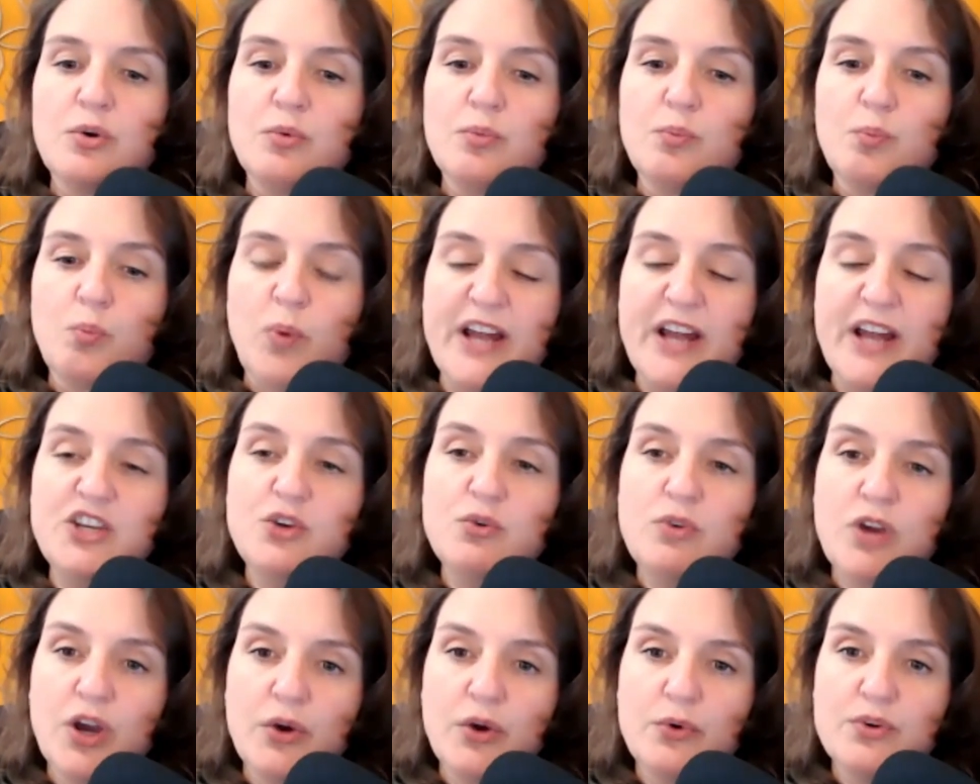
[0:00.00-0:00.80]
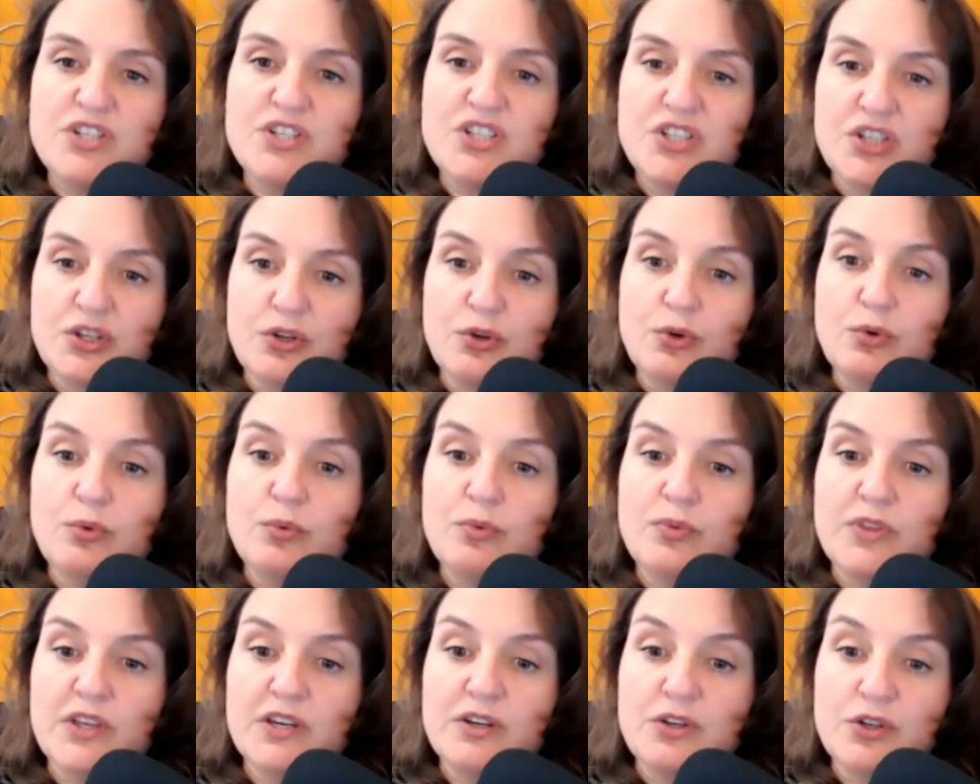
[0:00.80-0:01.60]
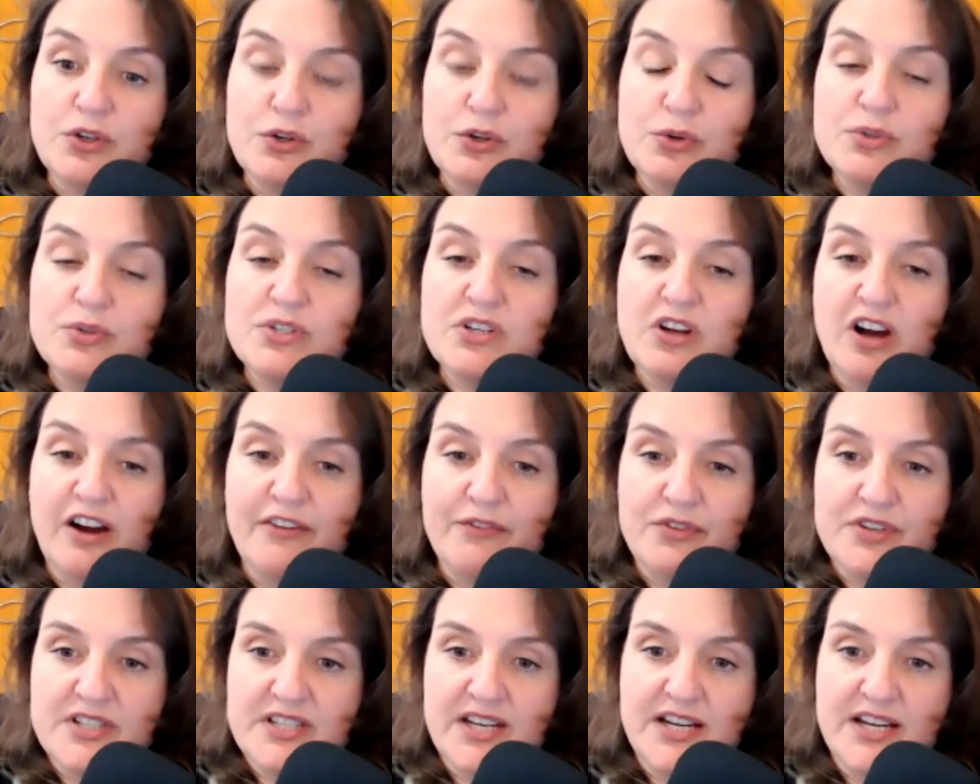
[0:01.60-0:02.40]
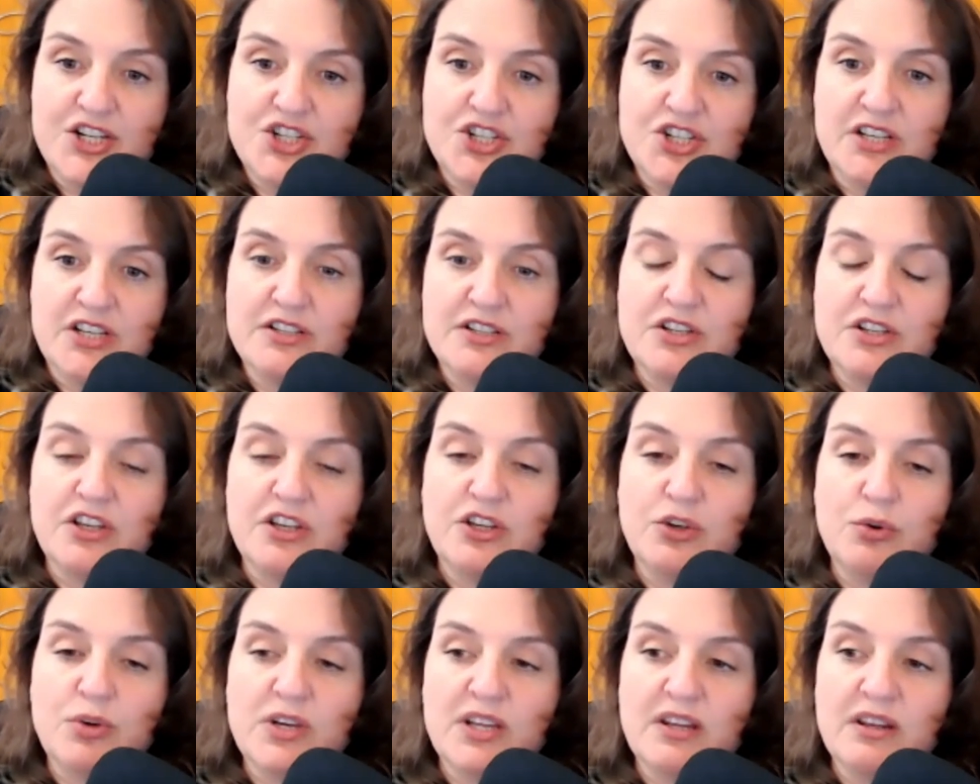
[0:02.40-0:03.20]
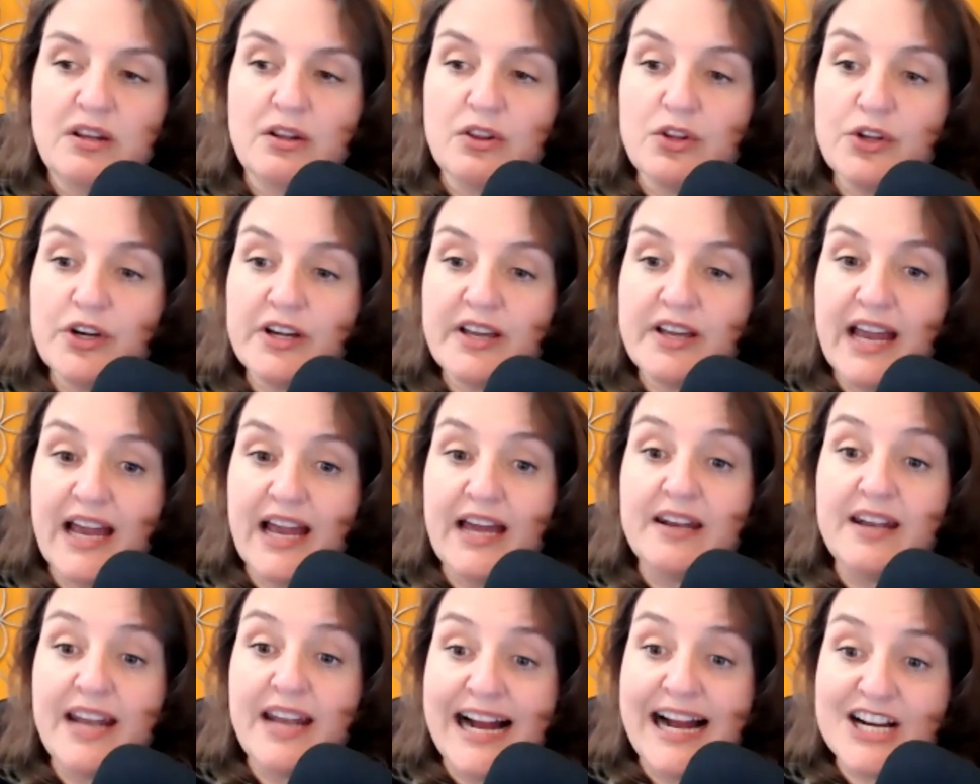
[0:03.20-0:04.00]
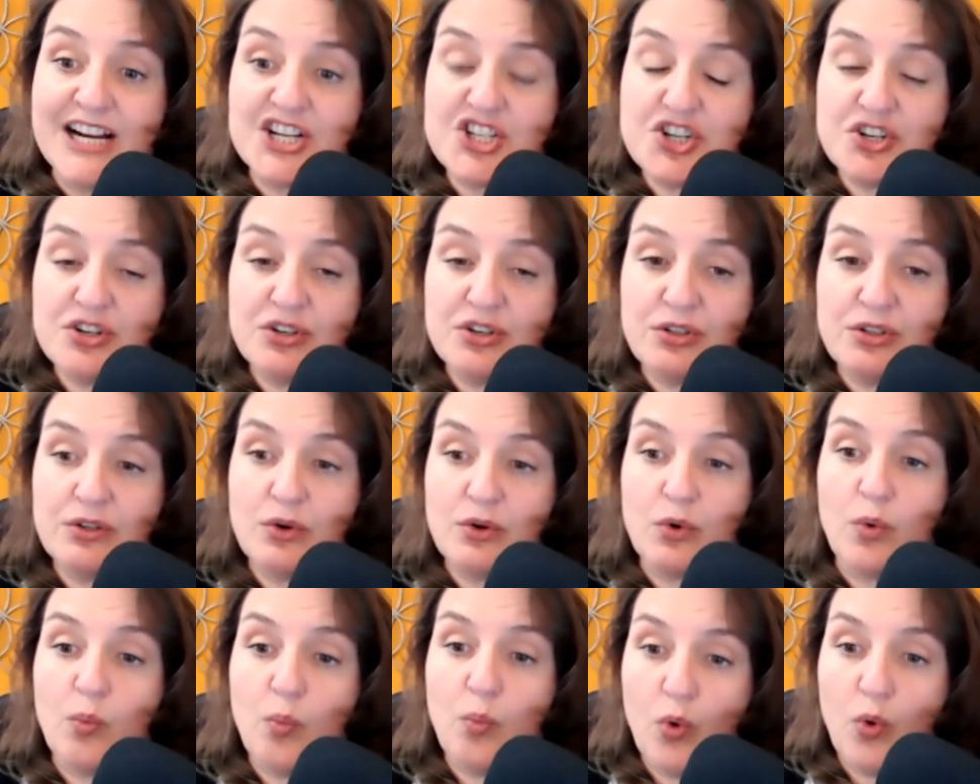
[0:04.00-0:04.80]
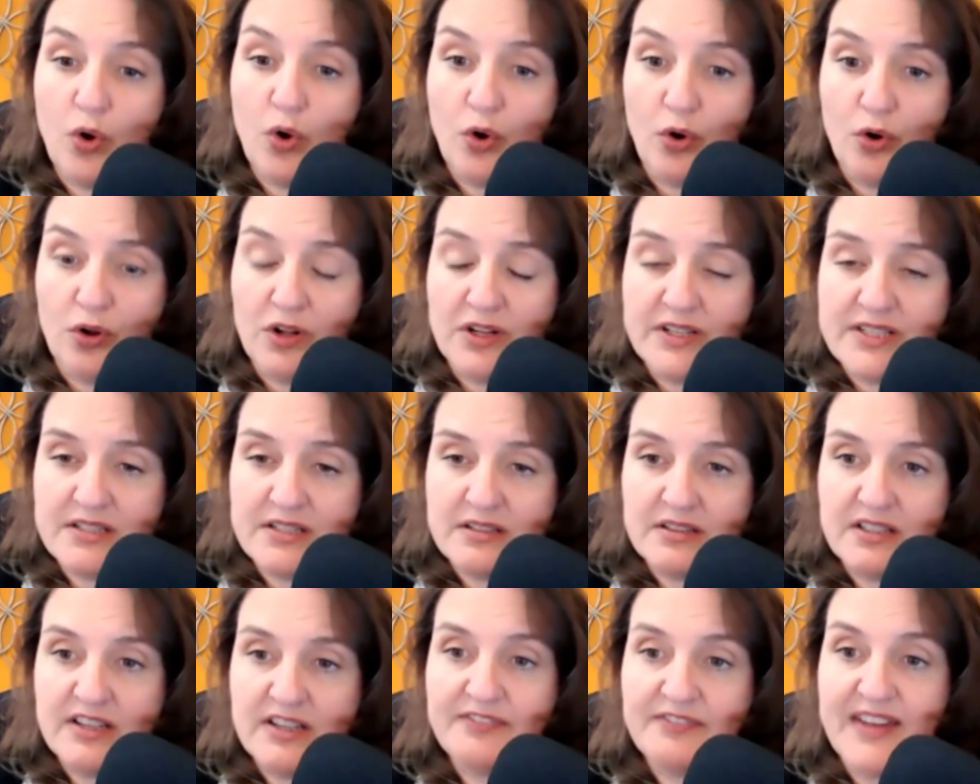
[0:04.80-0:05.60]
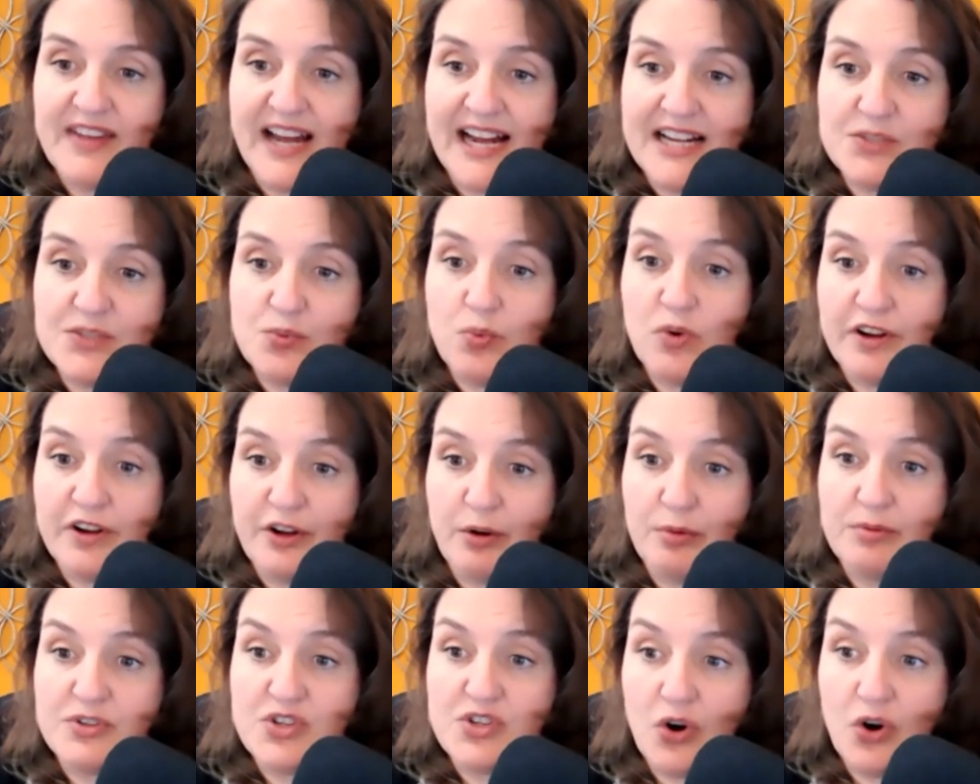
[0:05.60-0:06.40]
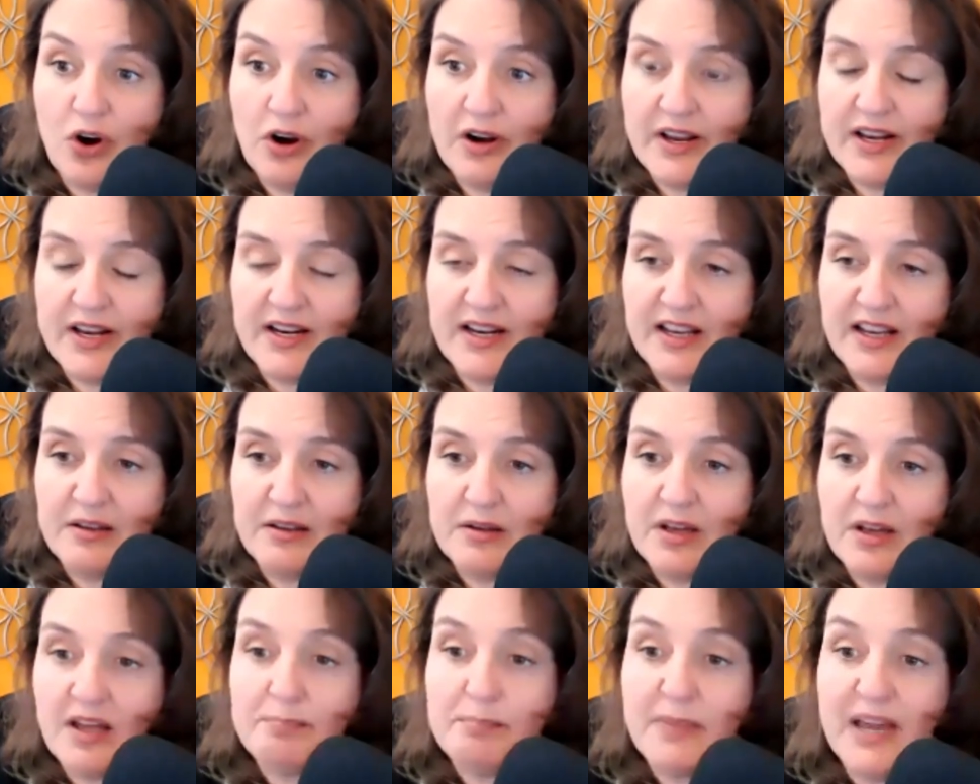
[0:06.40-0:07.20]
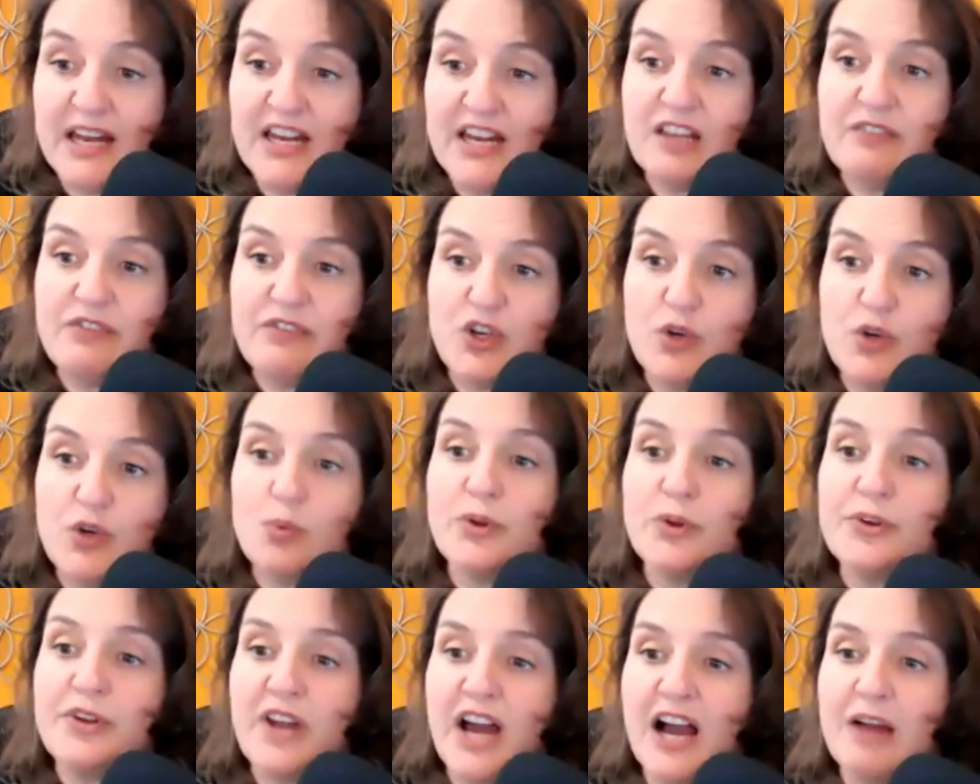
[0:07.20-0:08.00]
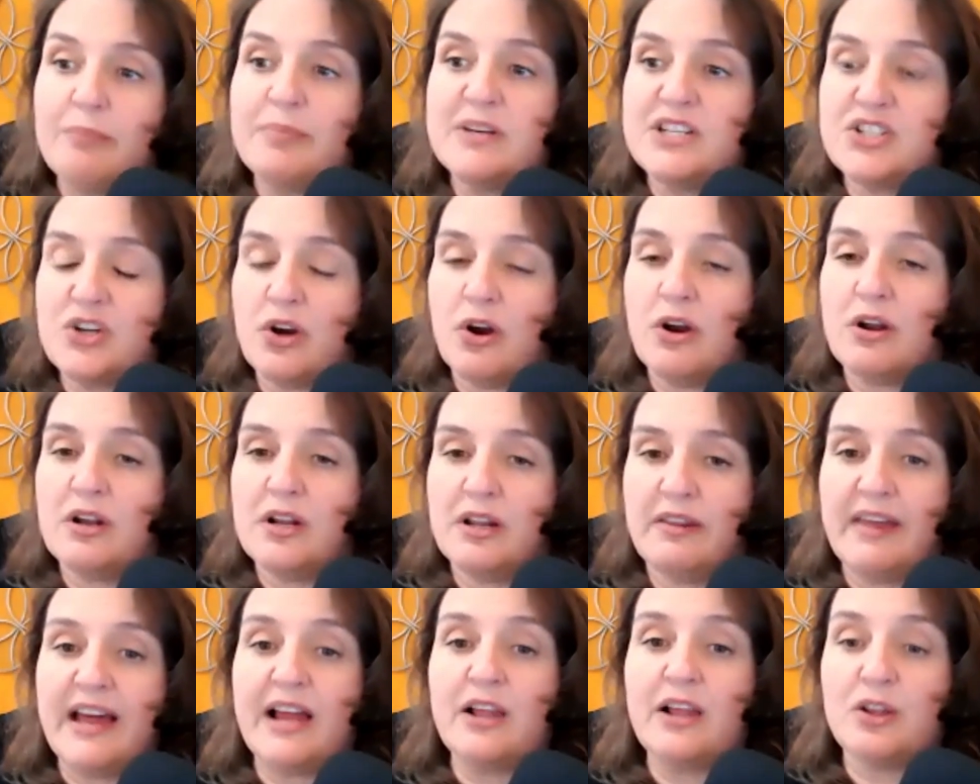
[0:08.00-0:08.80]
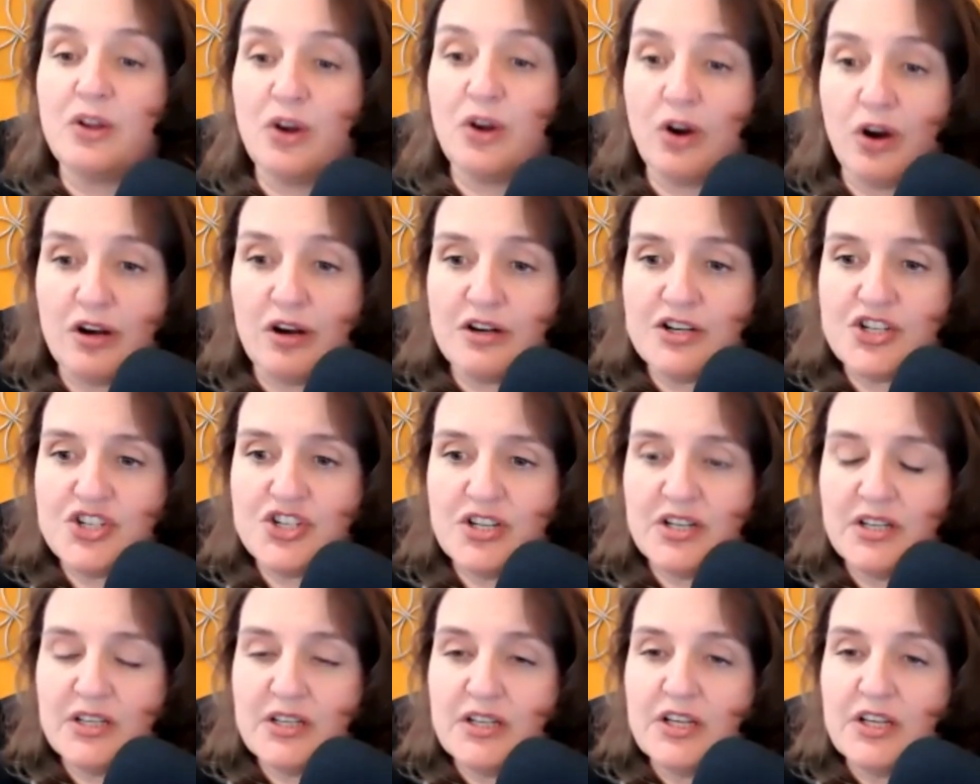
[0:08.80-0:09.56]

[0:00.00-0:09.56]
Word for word: When you go to the news conversations, you can look at national or world if that's where you're targeting. Many of you will not be targeting that large.